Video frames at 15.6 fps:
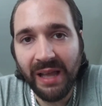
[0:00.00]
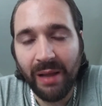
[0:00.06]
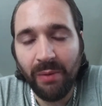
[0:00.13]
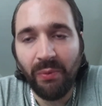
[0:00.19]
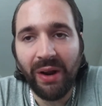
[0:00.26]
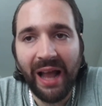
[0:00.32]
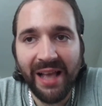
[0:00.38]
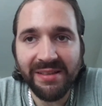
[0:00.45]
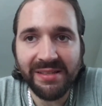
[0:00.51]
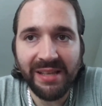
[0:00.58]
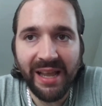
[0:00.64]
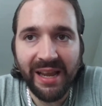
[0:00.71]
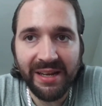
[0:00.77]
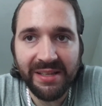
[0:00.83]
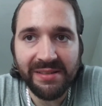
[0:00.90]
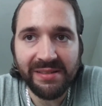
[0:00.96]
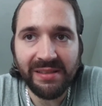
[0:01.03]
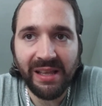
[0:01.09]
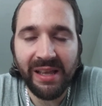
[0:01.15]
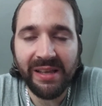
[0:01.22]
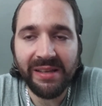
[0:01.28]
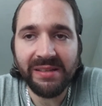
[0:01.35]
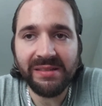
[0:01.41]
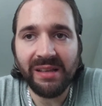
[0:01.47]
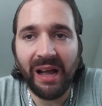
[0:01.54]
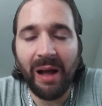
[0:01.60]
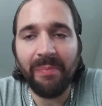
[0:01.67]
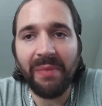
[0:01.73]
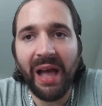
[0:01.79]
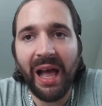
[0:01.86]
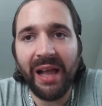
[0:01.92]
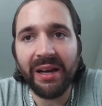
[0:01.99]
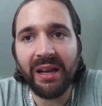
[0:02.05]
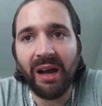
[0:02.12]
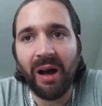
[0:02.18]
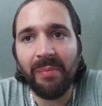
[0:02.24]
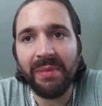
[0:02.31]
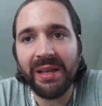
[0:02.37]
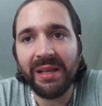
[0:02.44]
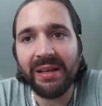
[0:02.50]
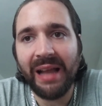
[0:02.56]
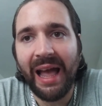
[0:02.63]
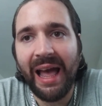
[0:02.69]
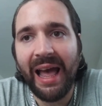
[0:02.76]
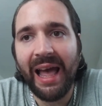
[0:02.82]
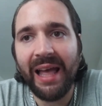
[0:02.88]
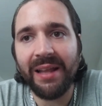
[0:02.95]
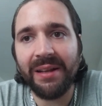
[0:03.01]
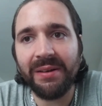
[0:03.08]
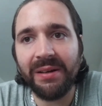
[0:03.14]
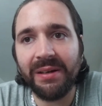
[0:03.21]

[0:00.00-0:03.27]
And when I say these things, I'm not coming at